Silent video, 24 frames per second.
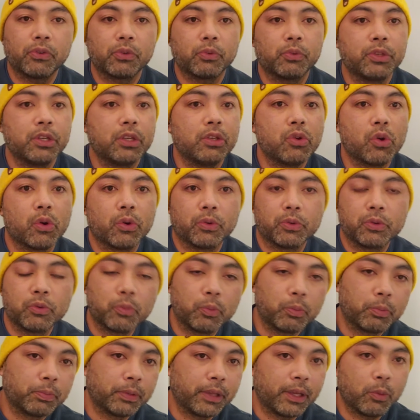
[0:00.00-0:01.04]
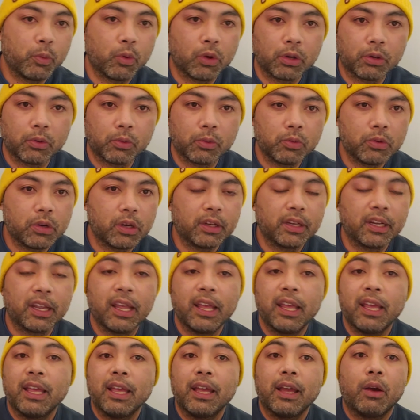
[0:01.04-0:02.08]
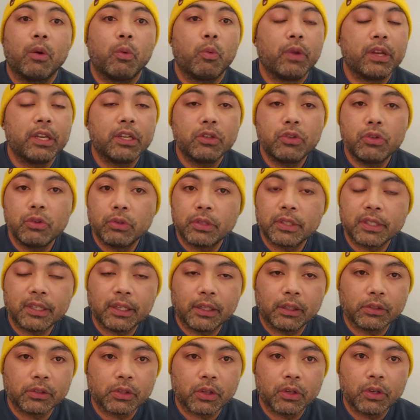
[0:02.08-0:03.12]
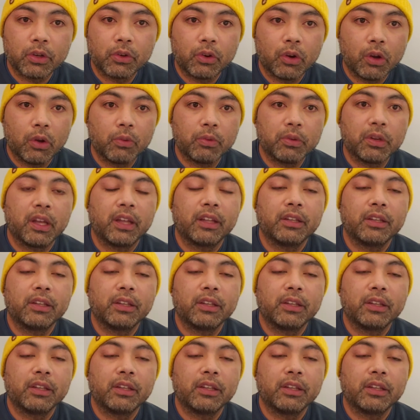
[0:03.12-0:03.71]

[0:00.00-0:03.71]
When you go and play one-on-one, when you do skills on your own,